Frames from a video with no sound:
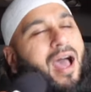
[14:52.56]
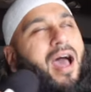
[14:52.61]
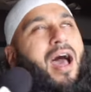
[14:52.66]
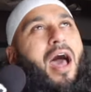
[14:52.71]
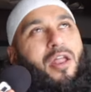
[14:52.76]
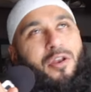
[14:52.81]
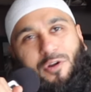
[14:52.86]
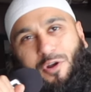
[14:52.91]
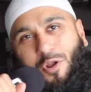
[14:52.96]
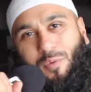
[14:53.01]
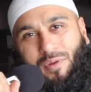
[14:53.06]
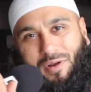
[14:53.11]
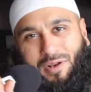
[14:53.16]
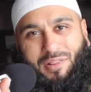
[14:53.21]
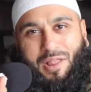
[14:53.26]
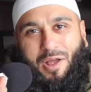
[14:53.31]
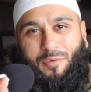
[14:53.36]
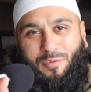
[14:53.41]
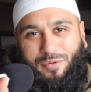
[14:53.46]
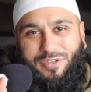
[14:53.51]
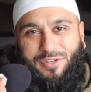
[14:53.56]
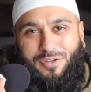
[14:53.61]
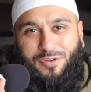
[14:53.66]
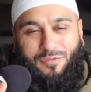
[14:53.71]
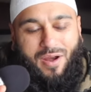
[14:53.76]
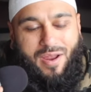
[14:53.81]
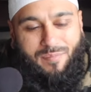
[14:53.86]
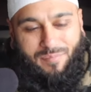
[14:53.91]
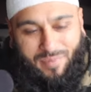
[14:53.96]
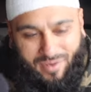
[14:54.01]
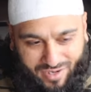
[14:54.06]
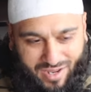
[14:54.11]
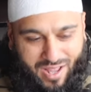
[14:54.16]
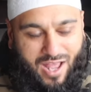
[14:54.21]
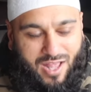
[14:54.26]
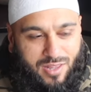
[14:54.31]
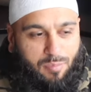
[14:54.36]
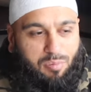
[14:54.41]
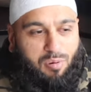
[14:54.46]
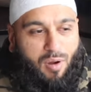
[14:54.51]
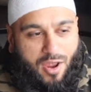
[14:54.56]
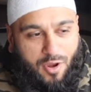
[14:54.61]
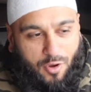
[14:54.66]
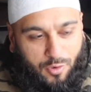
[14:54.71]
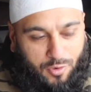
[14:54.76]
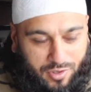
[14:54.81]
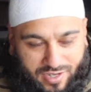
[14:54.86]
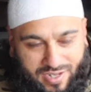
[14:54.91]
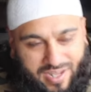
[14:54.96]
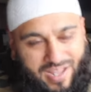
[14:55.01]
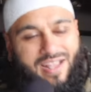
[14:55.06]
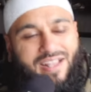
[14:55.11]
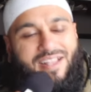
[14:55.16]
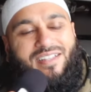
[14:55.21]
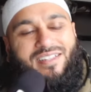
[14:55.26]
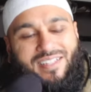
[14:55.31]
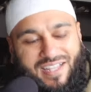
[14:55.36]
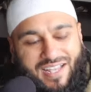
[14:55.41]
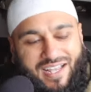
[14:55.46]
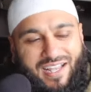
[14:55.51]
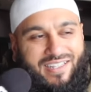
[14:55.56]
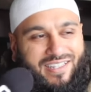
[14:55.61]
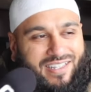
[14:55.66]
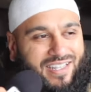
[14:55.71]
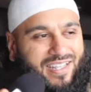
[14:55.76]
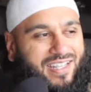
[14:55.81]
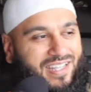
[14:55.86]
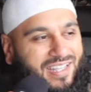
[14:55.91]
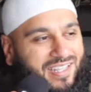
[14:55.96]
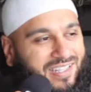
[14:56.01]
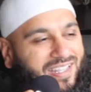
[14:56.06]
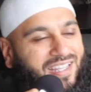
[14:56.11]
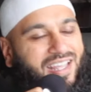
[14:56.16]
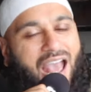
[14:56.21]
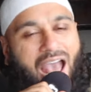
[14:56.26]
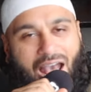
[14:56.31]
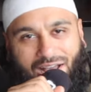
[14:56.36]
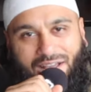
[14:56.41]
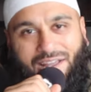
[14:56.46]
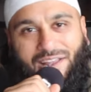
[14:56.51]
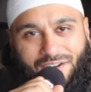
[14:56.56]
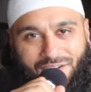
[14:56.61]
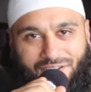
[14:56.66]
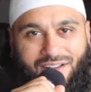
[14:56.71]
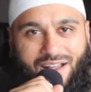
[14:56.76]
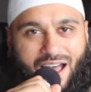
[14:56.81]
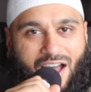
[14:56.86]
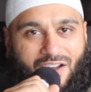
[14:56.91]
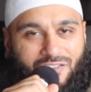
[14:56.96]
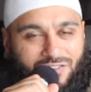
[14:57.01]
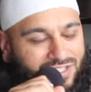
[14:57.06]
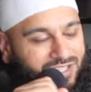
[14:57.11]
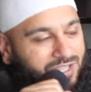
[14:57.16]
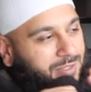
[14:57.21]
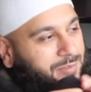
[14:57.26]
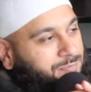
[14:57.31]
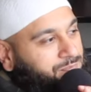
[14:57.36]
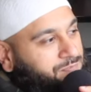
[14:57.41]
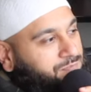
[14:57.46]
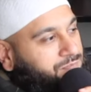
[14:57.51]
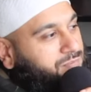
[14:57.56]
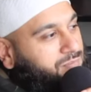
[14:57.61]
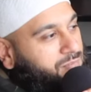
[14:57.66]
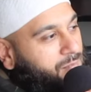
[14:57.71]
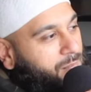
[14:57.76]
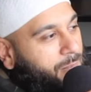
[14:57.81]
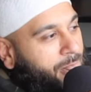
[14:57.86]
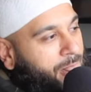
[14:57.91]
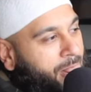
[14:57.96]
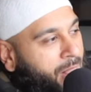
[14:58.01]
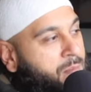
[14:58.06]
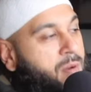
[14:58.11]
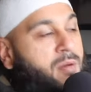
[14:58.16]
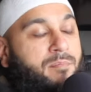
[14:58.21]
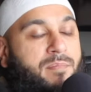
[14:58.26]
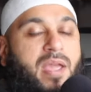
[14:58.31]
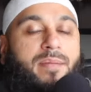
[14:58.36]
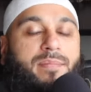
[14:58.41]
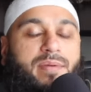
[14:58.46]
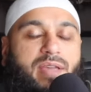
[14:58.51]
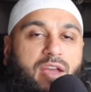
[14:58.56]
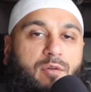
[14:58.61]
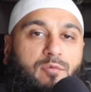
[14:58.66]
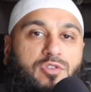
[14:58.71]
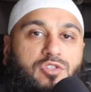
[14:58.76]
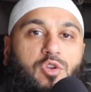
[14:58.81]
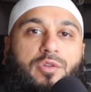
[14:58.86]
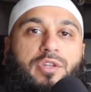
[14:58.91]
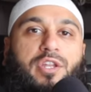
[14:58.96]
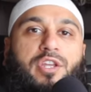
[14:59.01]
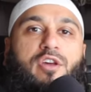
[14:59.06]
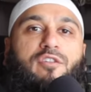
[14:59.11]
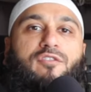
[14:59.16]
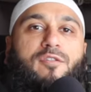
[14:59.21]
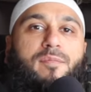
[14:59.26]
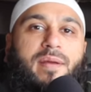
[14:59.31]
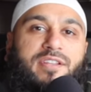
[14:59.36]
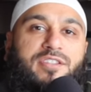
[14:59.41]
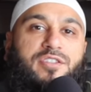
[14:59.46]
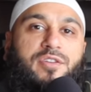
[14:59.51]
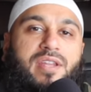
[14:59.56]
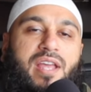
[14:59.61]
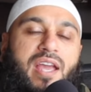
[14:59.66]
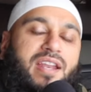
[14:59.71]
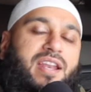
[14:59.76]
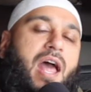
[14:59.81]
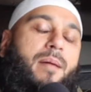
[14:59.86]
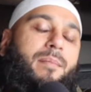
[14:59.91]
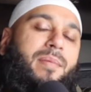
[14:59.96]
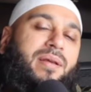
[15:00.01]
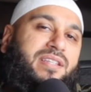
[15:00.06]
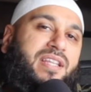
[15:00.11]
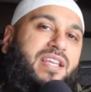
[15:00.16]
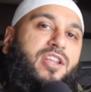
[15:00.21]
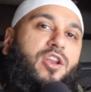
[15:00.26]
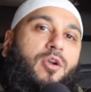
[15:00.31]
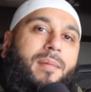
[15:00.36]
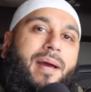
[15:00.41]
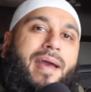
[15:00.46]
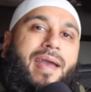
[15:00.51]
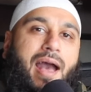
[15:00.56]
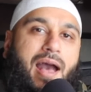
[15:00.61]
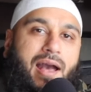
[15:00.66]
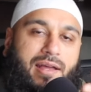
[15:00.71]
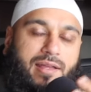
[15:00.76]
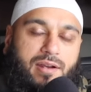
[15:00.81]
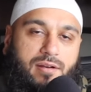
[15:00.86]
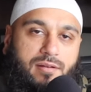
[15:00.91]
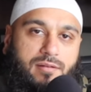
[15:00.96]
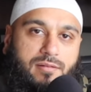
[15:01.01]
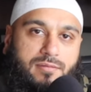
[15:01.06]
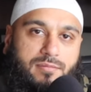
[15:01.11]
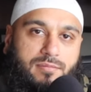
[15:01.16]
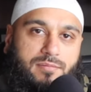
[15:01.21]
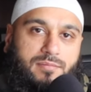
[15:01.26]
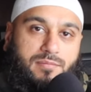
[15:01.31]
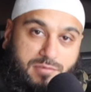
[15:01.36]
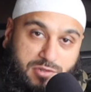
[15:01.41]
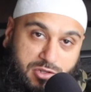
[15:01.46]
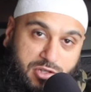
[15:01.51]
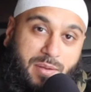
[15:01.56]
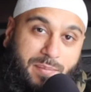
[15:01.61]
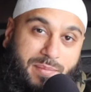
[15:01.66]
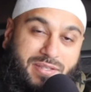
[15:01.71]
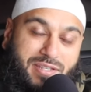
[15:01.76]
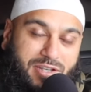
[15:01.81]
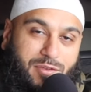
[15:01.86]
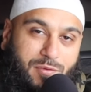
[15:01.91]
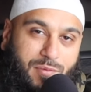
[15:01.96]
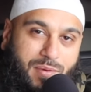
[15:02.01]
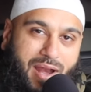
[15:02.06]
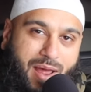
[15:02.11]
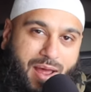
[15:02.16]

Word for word: I don't know what Allah would do, right? But the priority is the, the akhirah, obviously. But maybe it was only good for my dunya and not my deen or my akhirah. So let me tell you what